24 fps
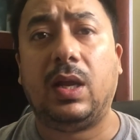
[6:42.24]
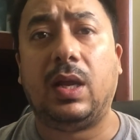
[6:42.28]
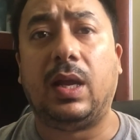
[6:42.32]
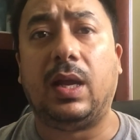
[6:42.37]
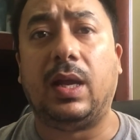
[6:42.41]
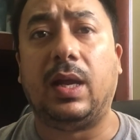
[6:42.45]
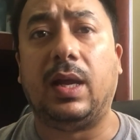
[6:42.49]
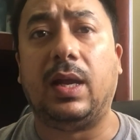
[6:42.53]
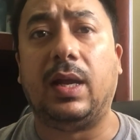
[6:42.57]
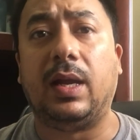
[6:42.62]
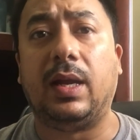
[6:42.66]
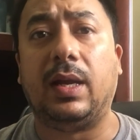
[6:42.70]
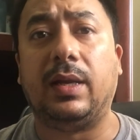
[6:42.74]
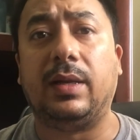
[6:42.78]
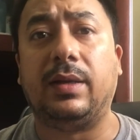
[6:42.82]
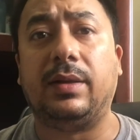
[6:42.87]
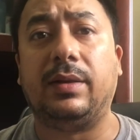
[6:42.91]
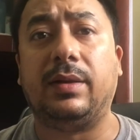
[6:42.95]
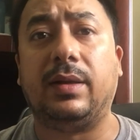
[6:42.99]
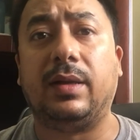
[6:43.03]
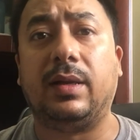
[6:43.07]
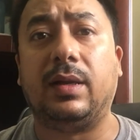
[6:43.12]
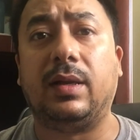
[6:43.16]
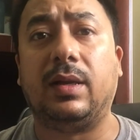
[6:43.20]

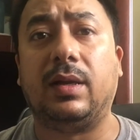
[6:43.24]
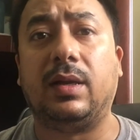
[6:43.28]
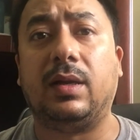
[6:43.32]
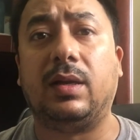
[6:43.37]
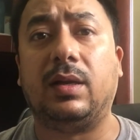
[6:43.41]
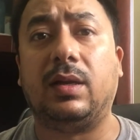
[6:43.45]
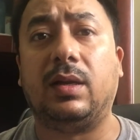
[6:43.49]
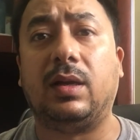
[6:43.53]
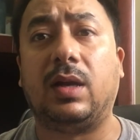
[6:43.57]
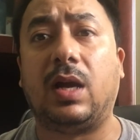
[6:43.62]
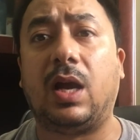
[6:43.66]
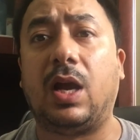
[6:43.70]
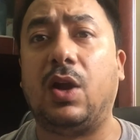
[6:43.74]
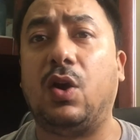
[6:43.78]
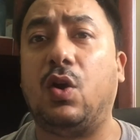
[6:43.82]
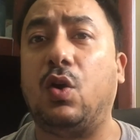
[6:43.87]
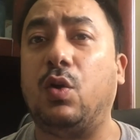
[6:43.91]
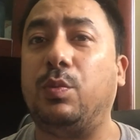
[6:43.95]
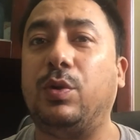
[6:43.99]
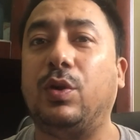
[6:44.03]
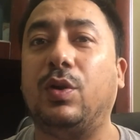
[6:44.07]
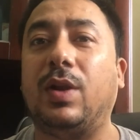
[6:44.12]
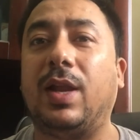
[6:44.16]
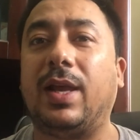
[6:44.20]
And I
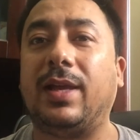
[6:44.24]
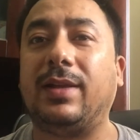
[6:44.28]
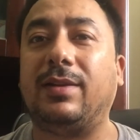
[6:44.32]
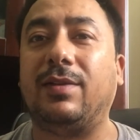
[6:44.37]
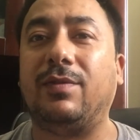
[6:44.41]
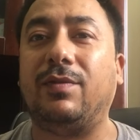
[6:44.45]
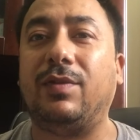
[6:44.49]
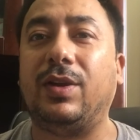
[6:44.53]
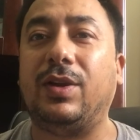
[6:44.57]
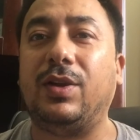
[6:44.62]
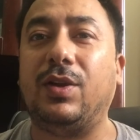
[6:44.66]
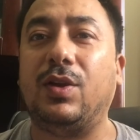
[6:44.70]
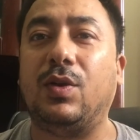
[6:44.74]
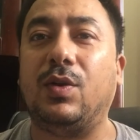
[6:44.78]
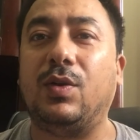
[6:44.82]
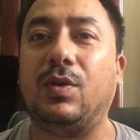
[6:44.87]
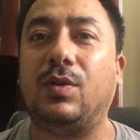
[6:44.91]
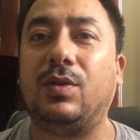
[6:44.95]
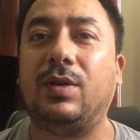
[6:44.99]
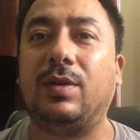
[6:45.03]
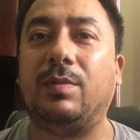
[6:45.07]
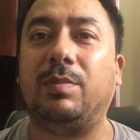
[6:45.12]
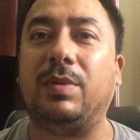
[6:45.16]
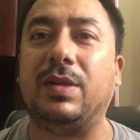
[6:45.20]
hope you like the video.
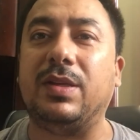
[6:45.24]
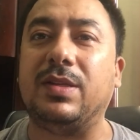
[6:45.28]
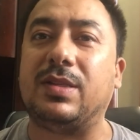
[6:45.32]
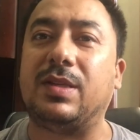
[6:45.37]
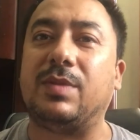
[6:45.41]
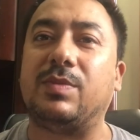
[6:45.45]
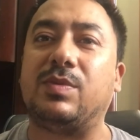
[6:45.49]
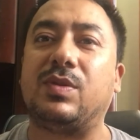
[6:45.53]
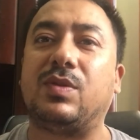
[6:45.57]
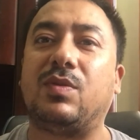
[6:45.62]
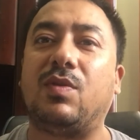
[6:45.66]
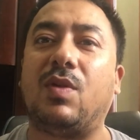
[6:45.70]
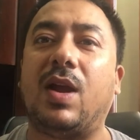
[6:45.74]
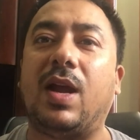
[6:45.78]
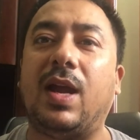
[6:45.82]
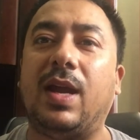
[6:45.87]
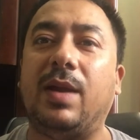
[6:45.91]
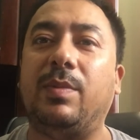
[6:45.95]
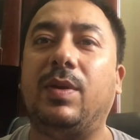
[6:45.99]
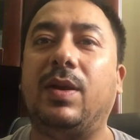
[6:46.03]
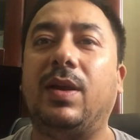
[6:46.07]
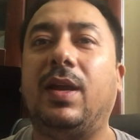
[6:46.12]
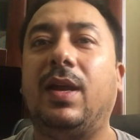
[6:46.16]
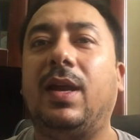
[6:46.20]
Please
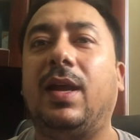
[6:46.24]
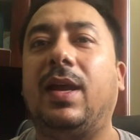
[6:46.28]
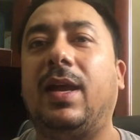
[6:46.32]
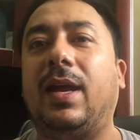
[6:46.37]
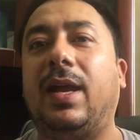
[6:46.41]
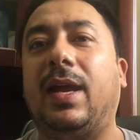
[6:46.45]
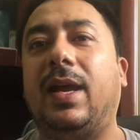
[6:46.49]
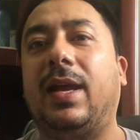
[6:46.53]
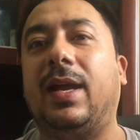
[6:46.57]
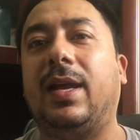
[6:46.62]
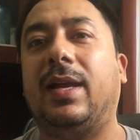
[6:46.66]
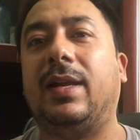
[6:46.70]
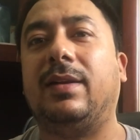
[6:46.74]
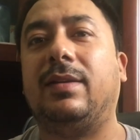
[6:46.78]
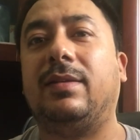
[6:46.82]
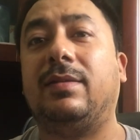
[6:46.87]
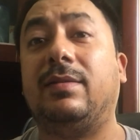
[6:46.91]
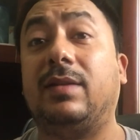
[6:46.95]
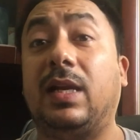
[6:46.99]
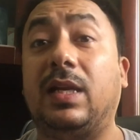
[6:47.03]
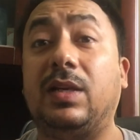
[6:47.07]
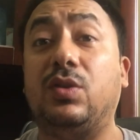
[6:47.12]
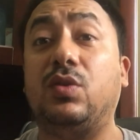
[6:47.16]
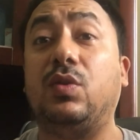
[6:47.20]
subscribe and
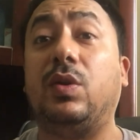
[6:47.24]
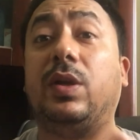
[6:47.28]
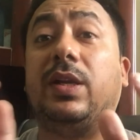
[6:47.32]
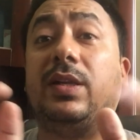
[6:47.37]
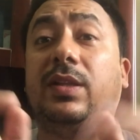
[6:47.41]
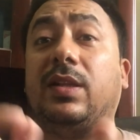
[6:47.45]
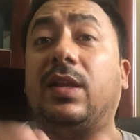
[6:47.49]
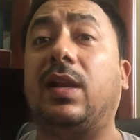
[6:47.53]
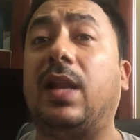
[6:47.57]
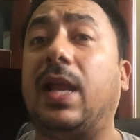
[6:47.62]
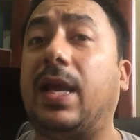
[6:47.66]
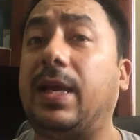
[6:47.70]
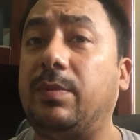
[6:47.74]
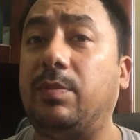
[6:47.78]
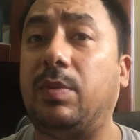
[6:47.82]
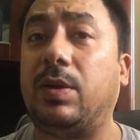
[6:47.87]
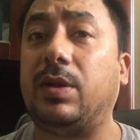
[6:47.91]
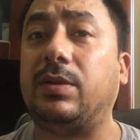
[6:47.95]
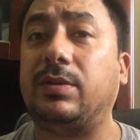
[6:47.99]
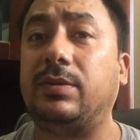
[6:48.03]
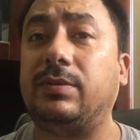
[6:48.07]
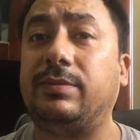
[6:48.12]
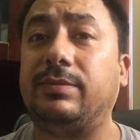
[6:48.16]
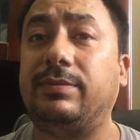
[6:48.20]
do hit the like
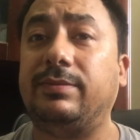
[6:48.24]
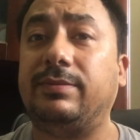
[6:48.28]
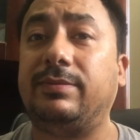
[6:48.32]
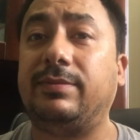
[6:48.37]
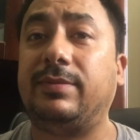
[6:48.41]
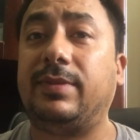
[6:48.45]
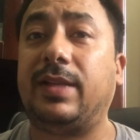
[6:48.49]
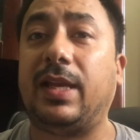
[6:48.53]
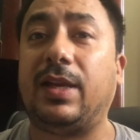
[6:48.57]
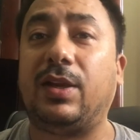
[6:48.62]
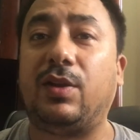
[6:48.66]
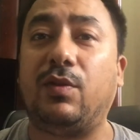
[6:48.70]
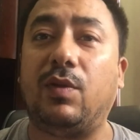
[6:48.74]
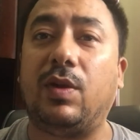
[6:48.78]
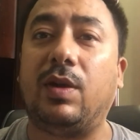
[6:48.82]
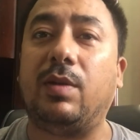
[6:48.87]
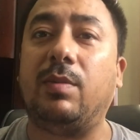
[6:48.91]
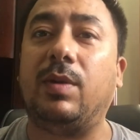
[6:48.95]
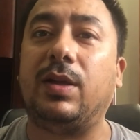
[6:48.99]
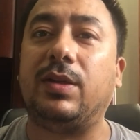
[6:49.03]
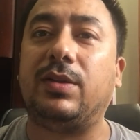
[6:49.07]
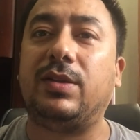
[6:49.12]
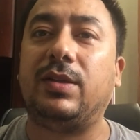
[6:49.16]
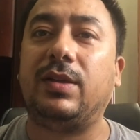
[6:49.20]
button. Thank you very
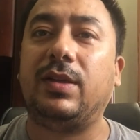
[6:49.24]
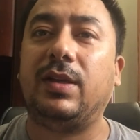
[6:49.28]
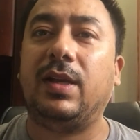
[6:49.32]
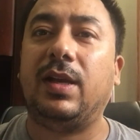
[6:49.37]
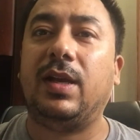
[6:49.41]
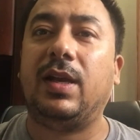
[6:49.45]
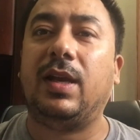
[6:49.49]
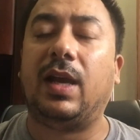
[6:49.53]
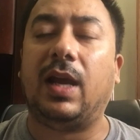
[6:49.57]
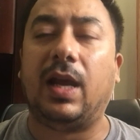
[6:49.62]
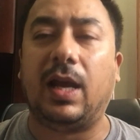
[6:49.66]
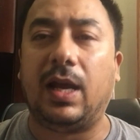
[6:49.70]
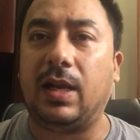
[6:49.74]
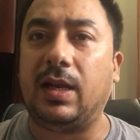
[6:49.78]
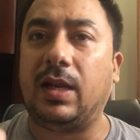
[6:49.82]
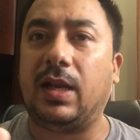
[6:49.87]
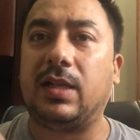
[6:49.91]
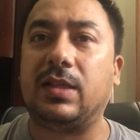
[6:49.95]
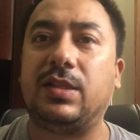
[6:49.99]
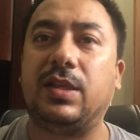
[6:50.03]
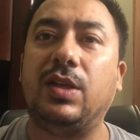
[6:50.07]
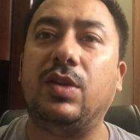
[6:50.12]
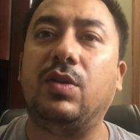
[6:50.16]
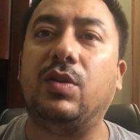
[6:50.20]
much, and
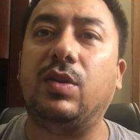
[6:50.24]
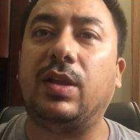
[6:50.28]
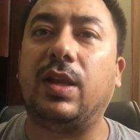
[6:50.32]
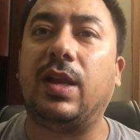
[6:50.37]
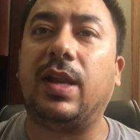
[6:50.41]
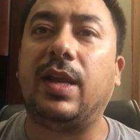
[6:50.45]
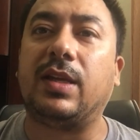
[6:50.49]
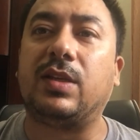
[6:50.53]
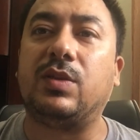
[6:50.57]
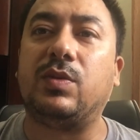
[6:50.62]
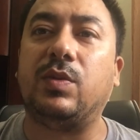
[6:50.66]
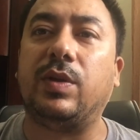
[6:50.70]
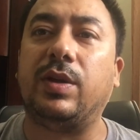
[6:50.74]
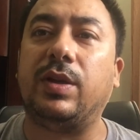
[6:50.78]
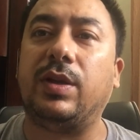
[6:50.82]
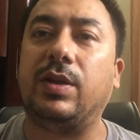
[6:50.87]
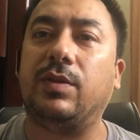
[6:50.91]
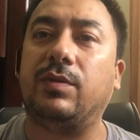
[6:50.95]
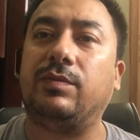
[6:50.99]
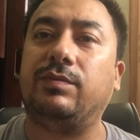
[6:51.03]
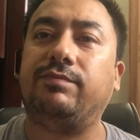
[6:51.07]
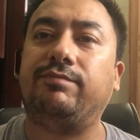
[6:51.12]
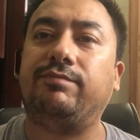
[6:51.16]
I'll see you in the next video.